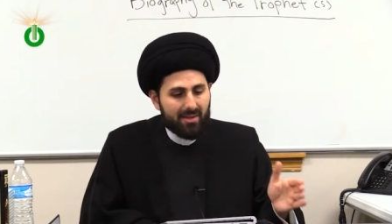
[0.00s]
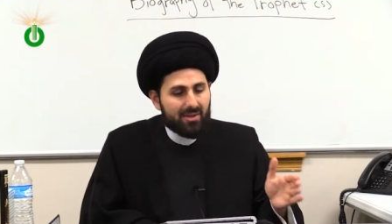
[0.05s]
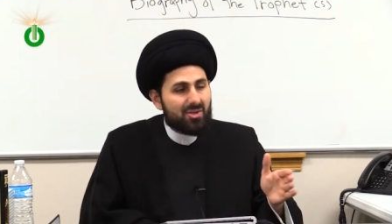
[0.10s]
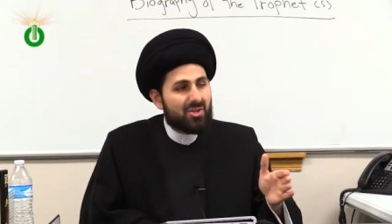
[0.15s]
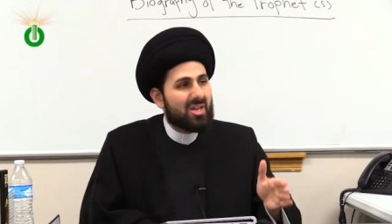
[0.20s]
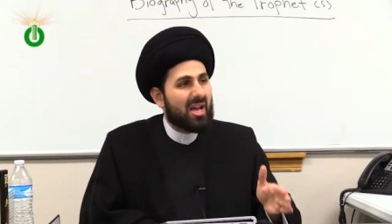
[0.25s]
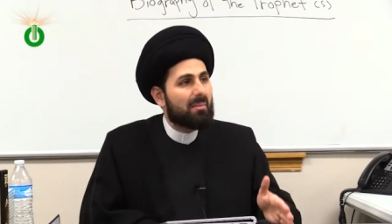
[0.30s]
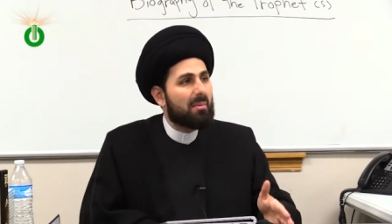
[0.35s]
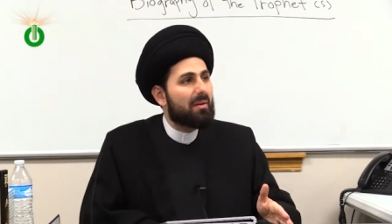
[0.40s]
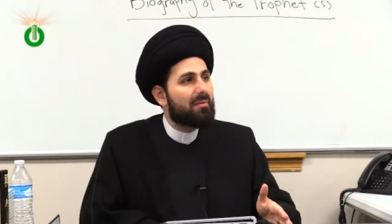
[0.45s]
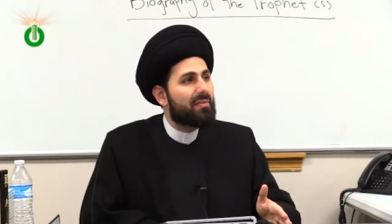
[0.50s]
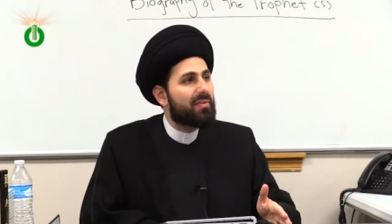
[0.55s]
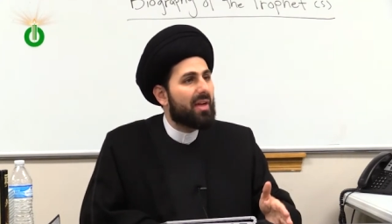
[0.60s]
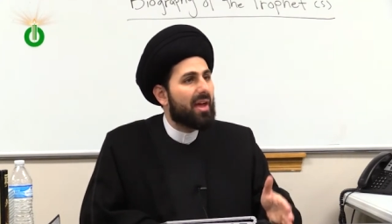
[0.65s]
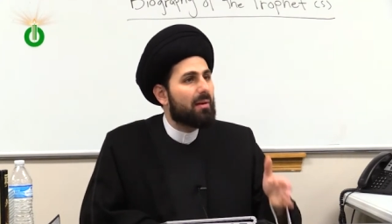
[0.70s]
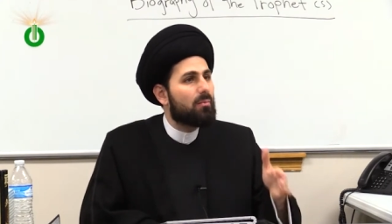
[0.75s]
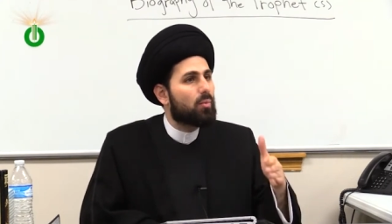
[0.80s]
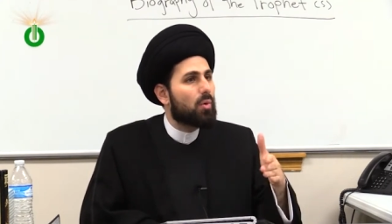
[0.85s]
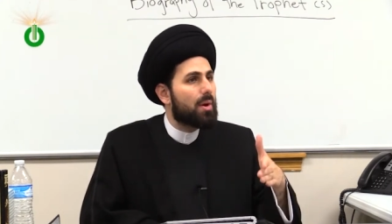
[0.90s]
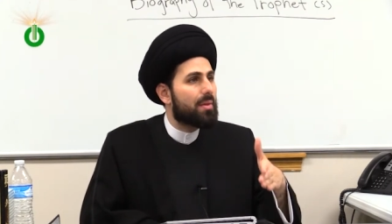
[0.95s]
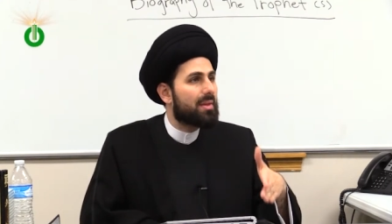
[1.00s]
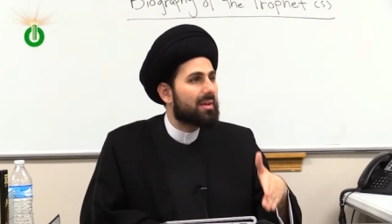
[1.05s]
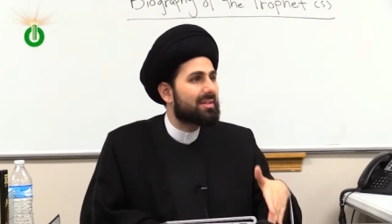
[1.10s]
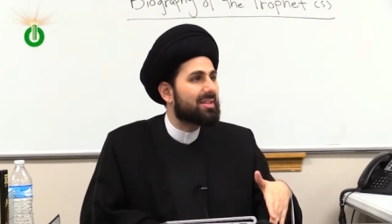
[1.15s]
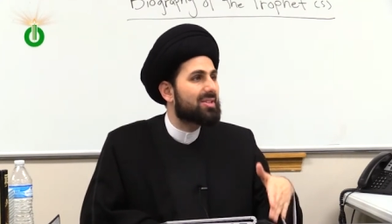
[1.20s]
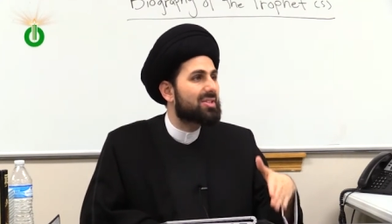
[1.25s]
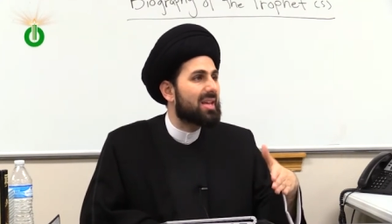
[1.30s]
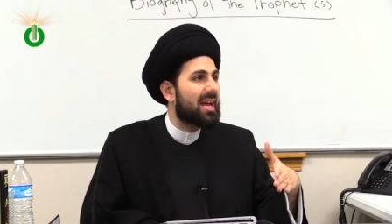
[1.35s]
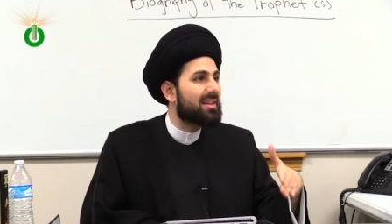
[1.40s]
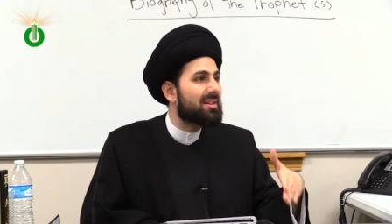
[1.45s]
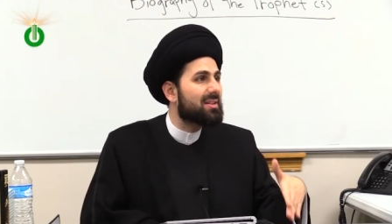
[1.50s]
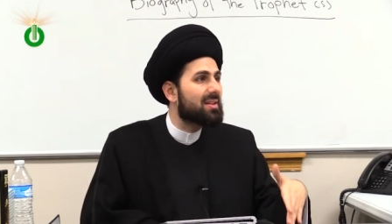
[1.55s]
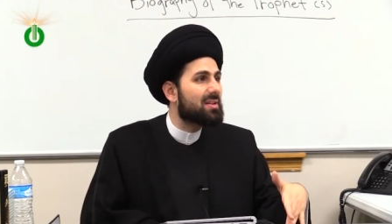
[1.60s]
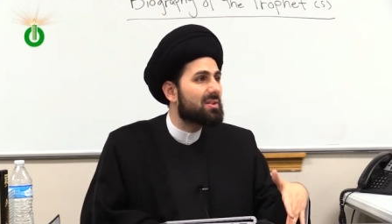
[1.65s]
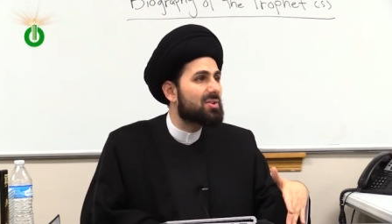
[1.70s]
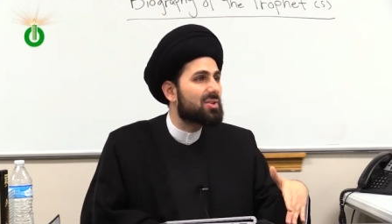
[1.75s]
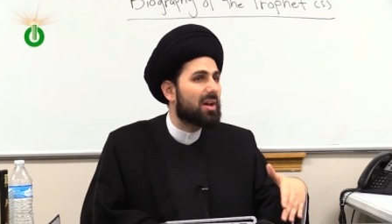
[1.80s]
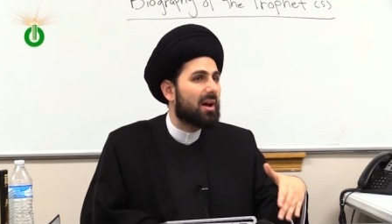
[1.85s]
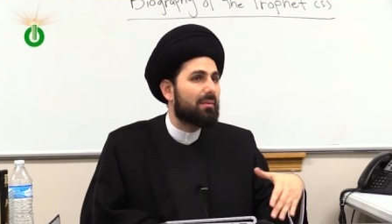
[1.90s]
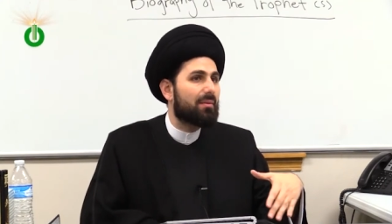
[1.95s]
Some of them were the
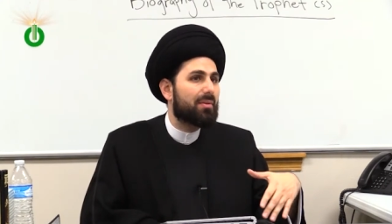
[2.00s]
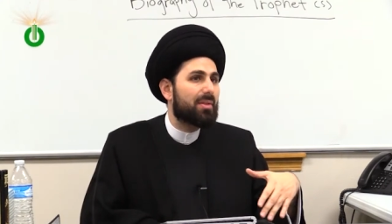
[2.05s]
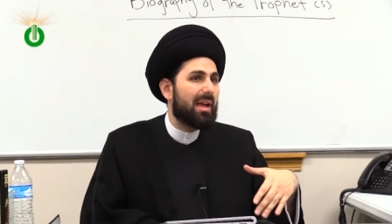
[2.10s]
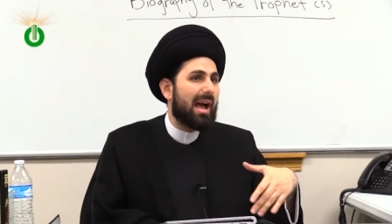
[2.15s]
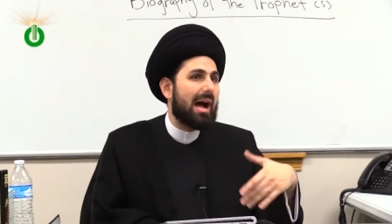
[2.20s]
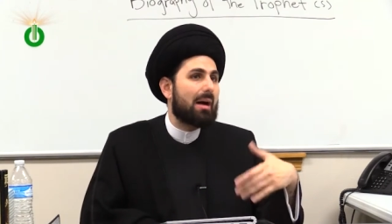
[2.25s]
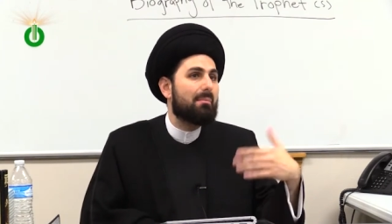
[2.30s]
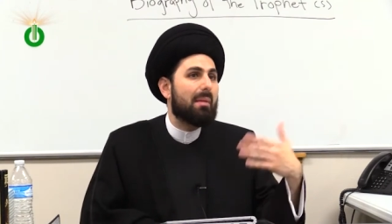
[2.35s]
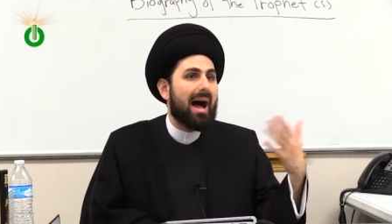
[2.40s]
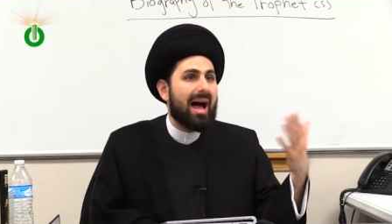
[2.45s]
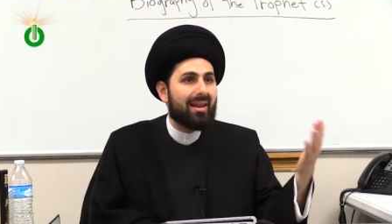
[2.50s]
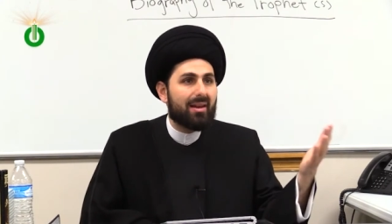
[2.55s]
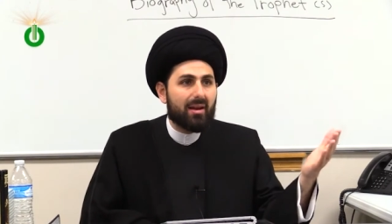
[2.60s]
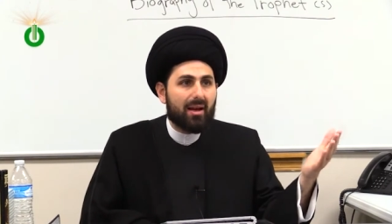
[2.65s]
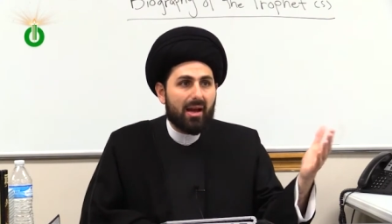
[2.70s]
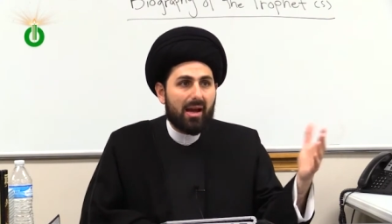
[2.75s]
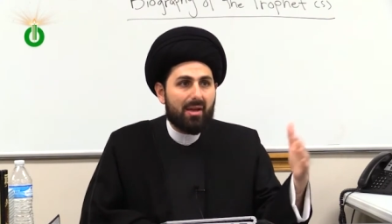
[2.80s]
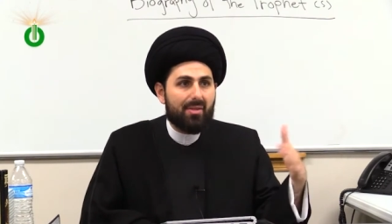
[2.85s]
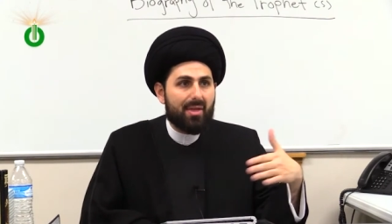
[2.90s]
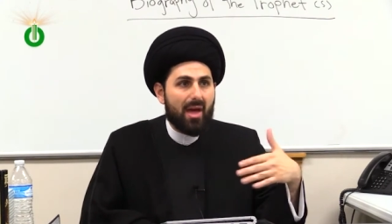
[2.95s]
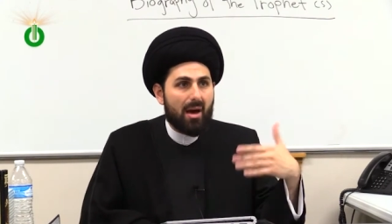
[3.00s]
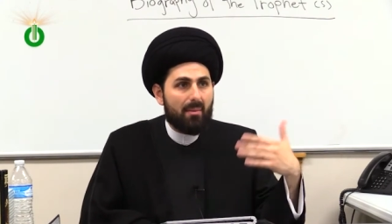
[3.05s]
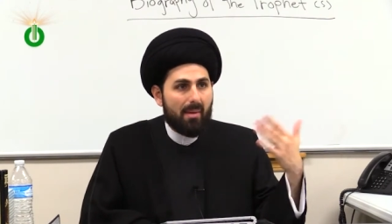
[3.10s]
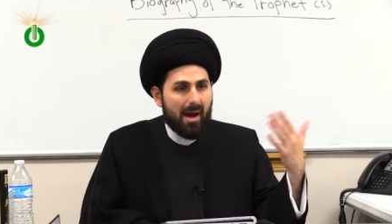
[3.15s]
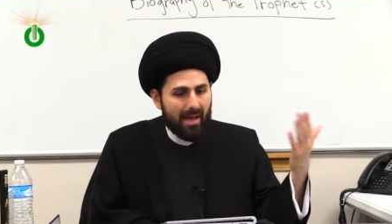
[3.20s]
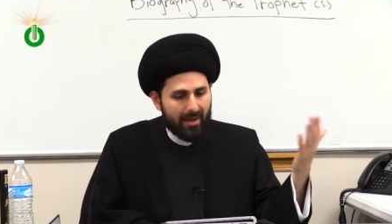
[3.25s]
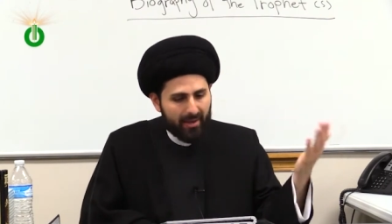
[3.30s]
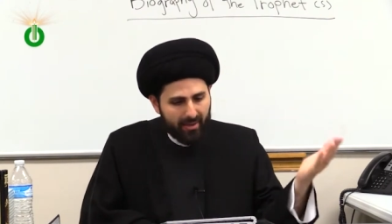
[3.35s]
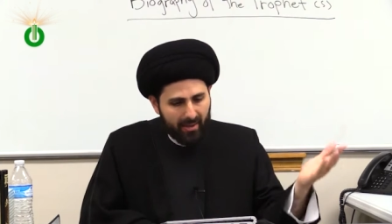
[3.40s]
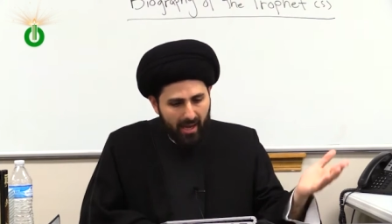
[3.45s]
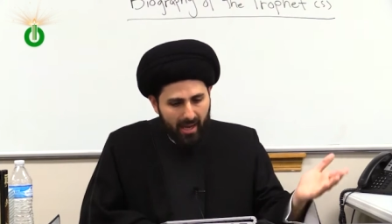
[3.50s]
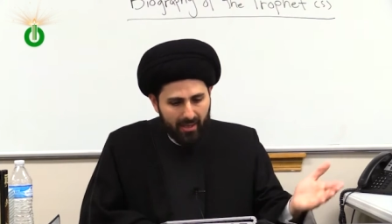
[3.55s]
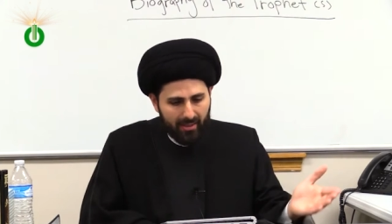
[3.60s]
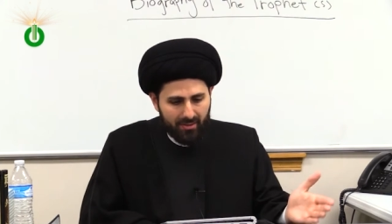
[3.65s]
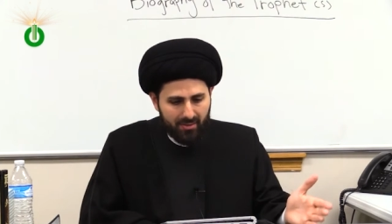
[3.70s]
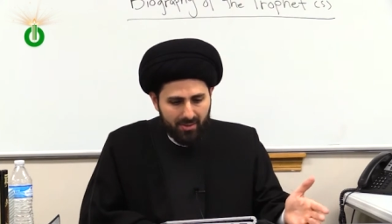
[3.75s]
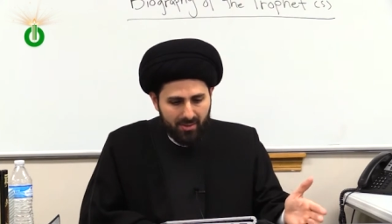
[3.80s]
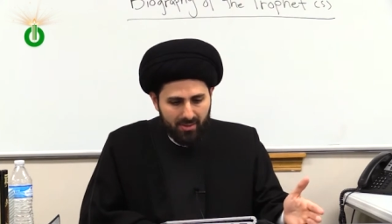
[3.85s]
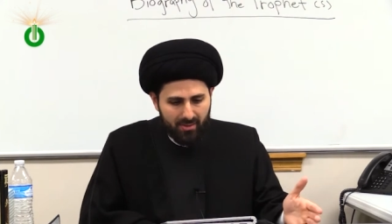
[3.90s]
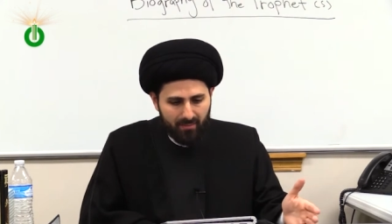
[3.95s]
descendants of the Amalika, the
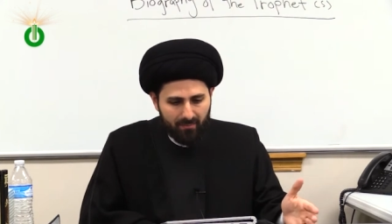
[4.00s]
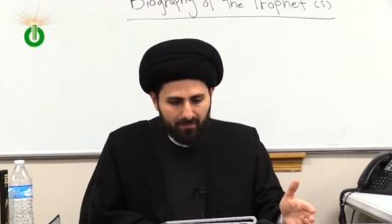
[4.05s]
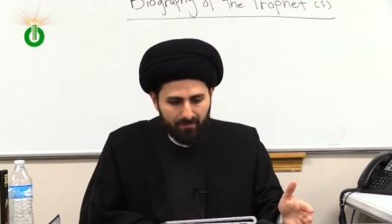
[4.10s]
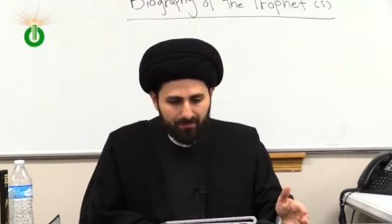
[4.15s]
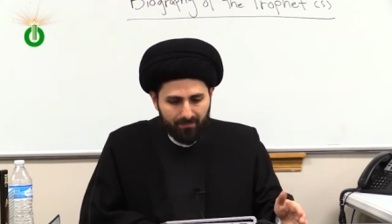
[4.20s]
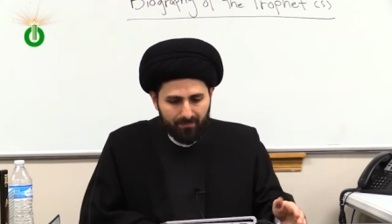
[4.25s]
Amalekites.